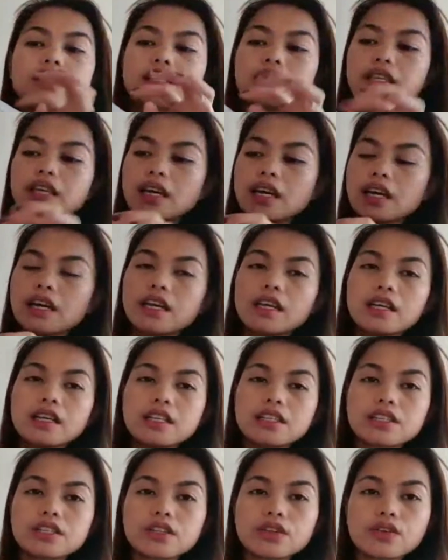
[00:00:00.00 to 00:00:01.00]
Yeah,
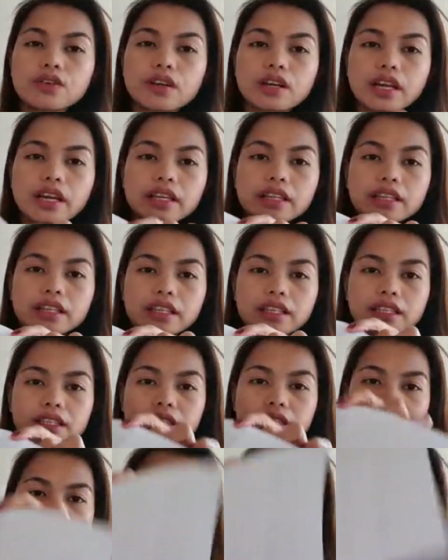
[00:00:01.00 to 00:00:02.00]
it's look like this.
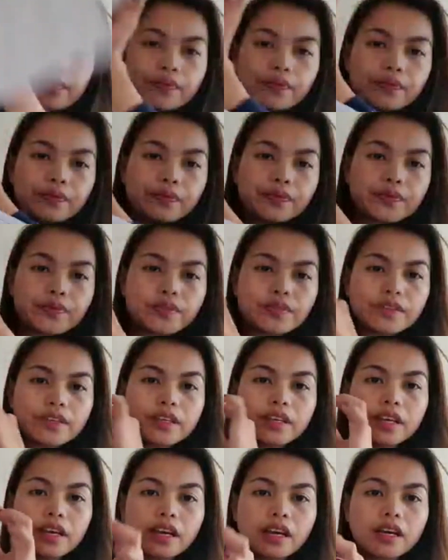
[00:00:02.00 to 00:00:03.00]

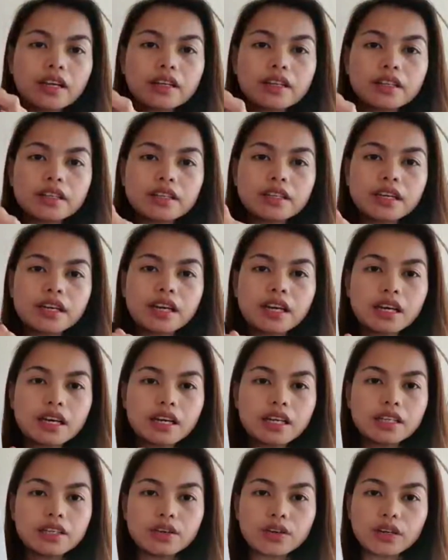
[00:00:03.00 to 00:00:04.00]
Yeah,
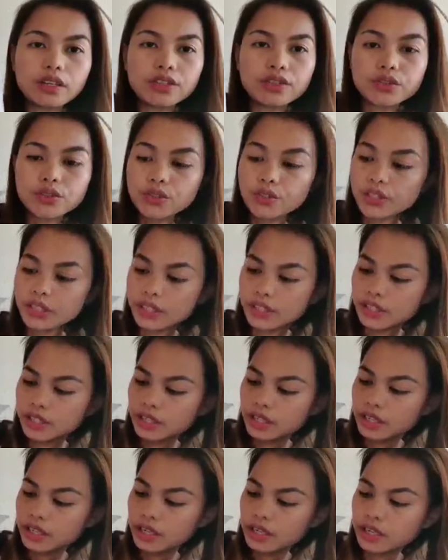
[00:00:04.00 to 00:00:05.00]
you just
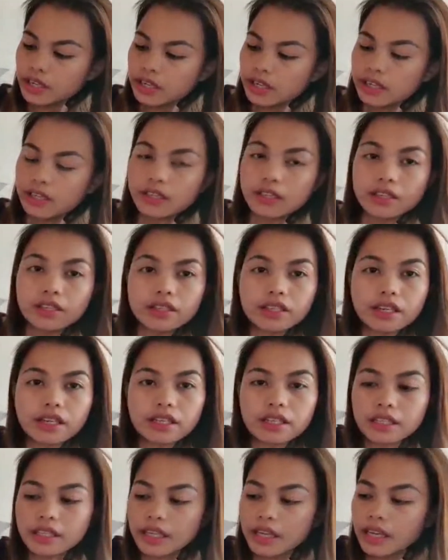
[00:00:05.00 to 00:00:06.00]
the
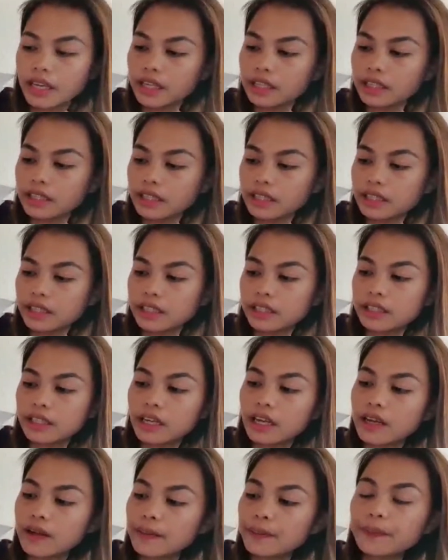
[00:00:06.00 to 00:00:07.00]
date and then
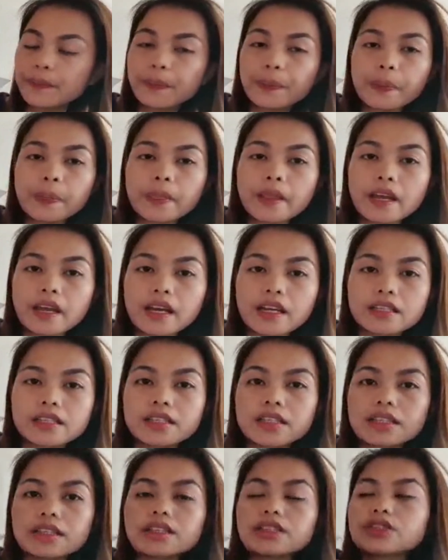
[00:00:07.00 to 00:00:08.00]
the
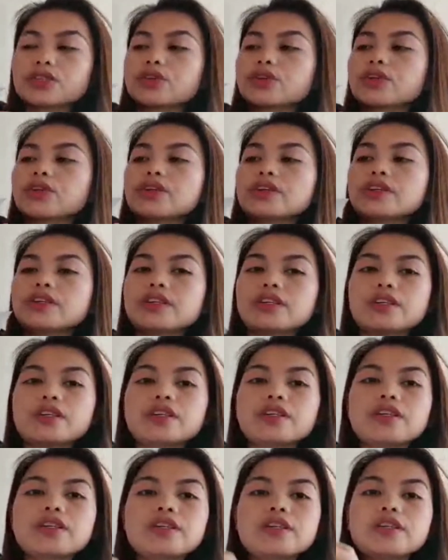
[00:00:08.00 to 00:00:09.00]
signature
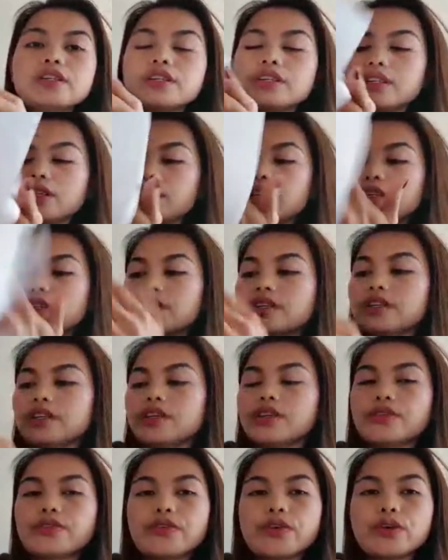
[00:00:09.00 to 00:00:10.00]

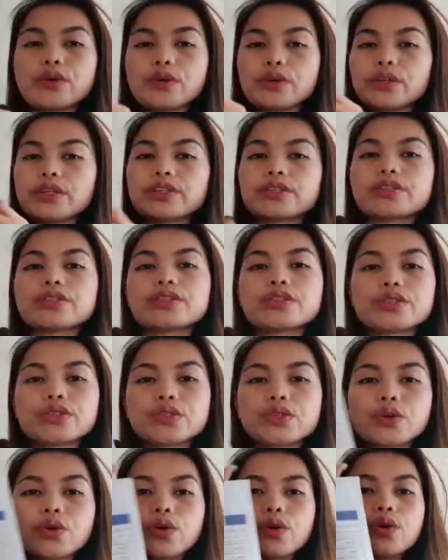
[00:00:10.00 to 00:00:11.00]
of yours.
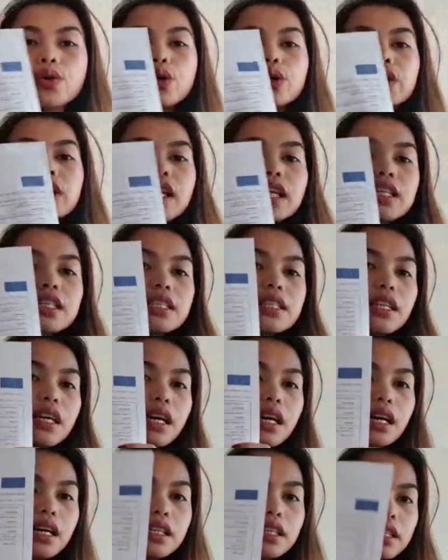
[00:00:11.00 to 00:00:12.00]
So that's
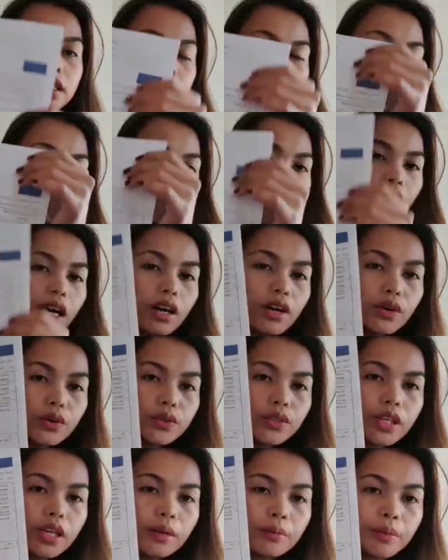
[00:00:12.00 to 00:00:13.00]
this is how
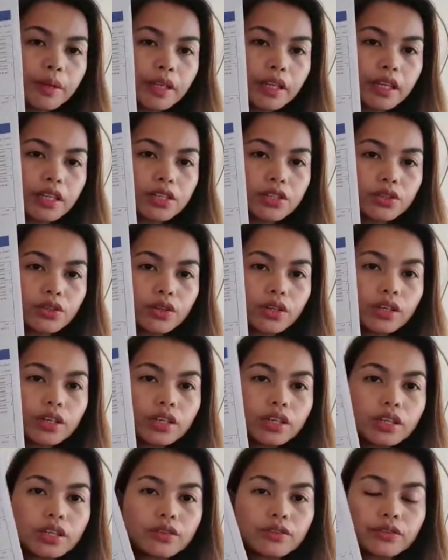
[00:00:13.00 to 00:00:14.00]
the application
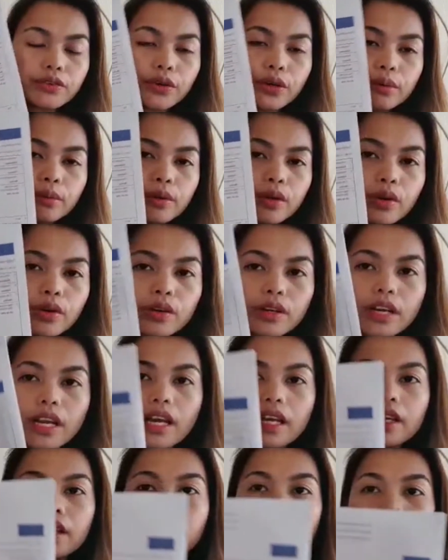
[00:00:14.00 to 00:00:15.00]
form look
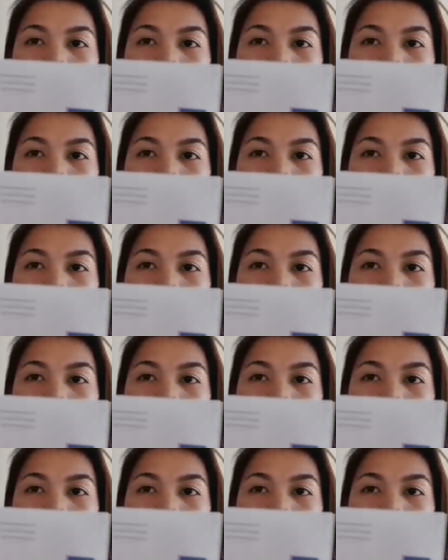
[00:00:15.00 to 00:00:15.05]
like.